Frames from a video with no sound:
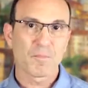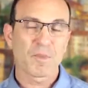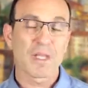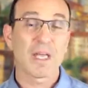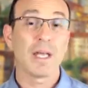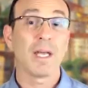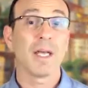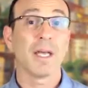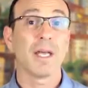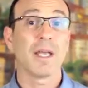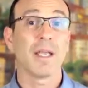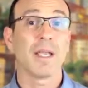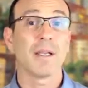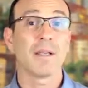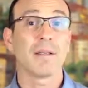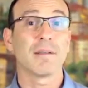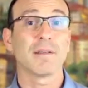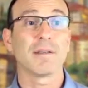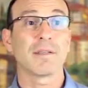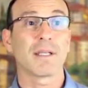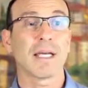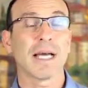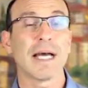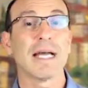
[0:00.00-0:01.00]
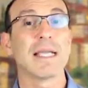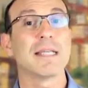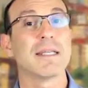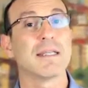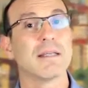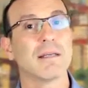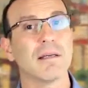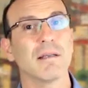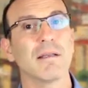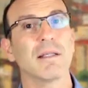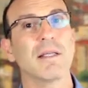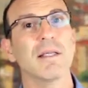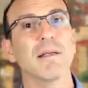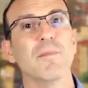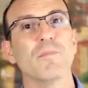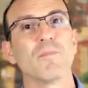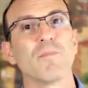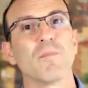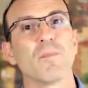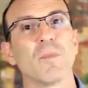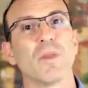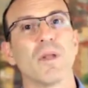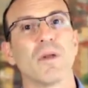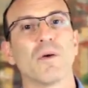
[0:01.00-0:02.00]
And ideally,
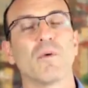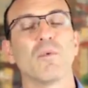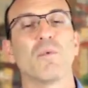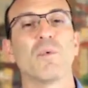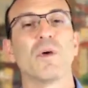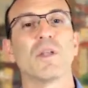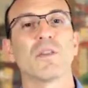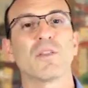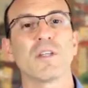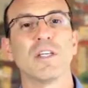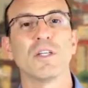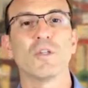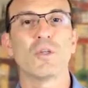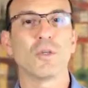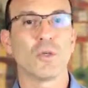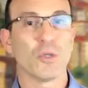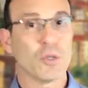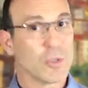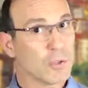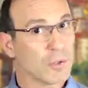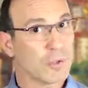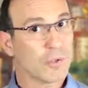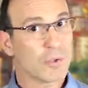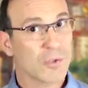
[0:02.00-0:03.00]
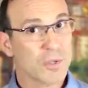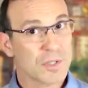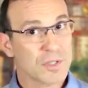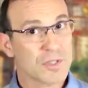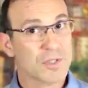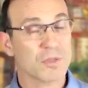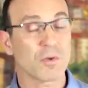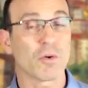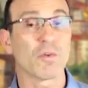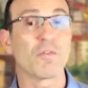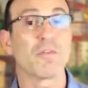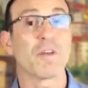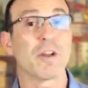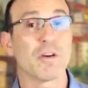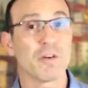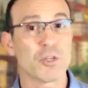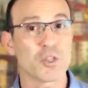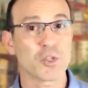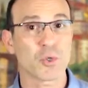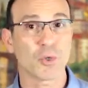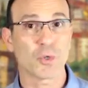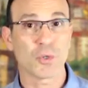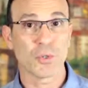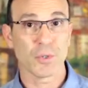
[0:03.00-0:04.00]
with either no notice or very
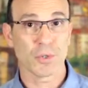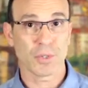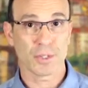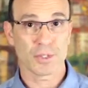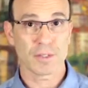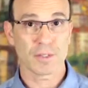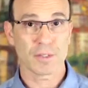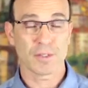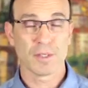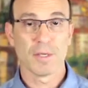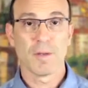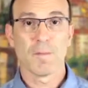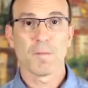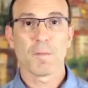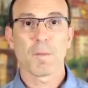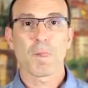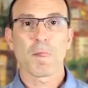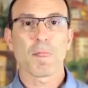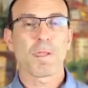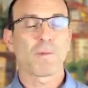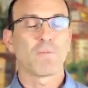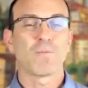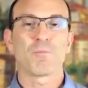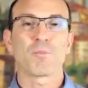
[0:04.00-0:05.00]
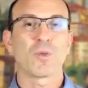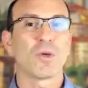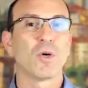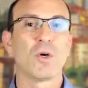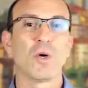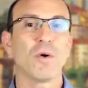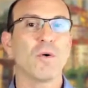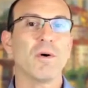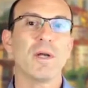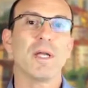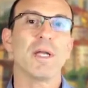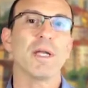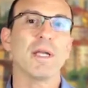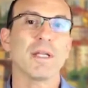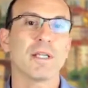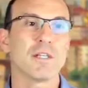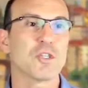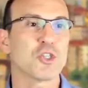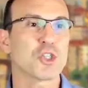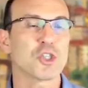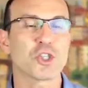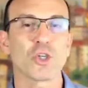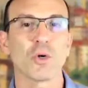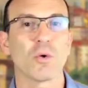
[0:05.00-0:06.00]
short notice. Go ahead and
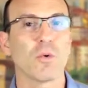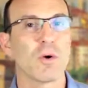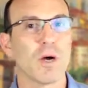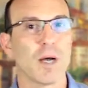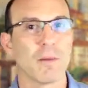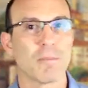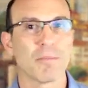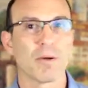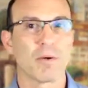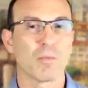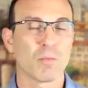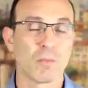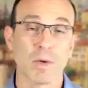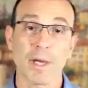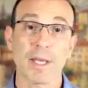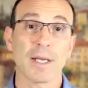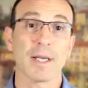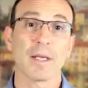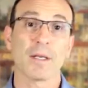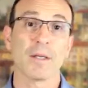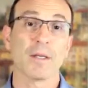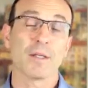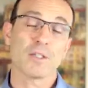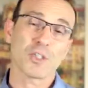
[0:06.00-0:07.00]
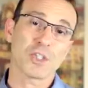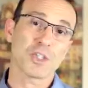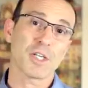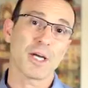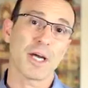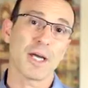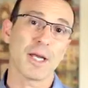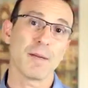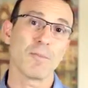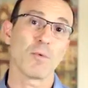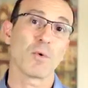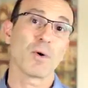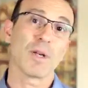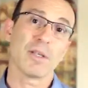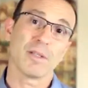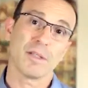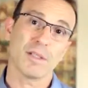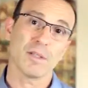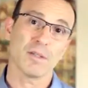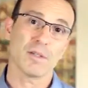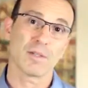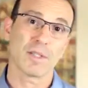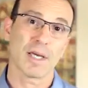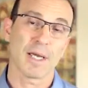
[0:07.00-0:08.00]
show up right at lunchtime or at
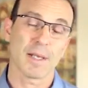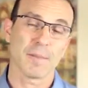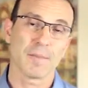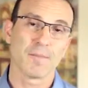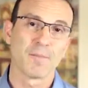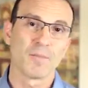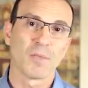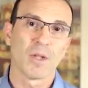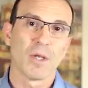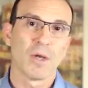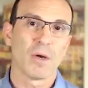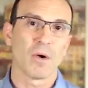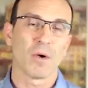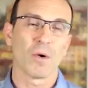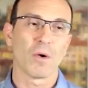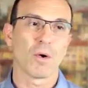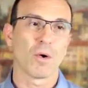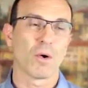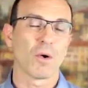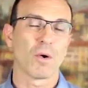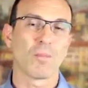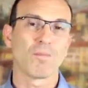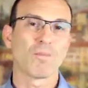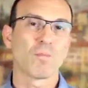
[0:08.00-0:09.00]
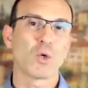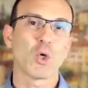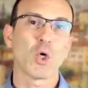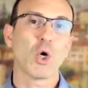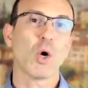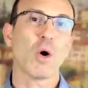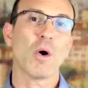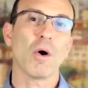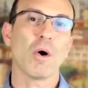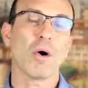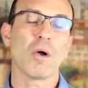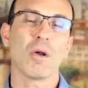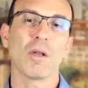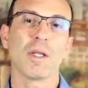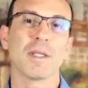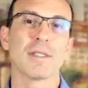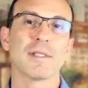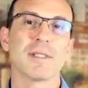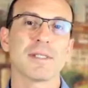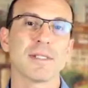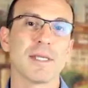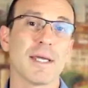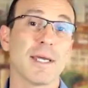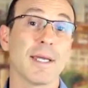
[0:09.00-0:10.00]
dinner time, or call and
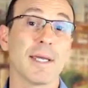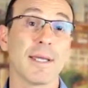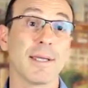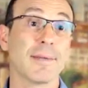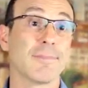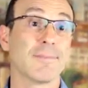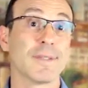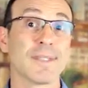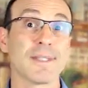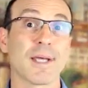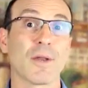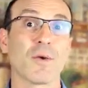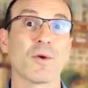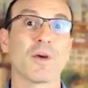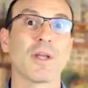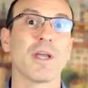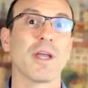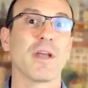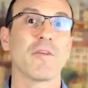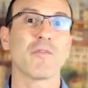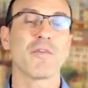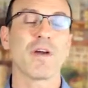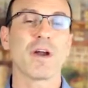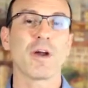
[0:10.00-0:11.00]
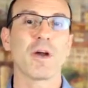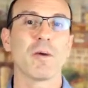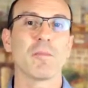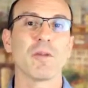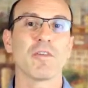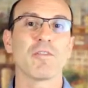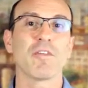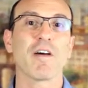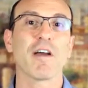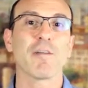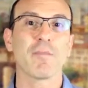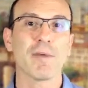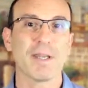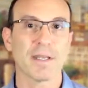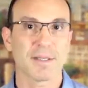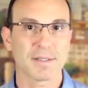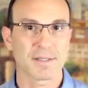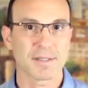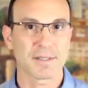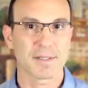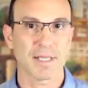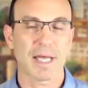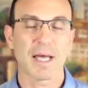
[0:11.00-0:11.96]
say, is that okay if I come in 5 minutes?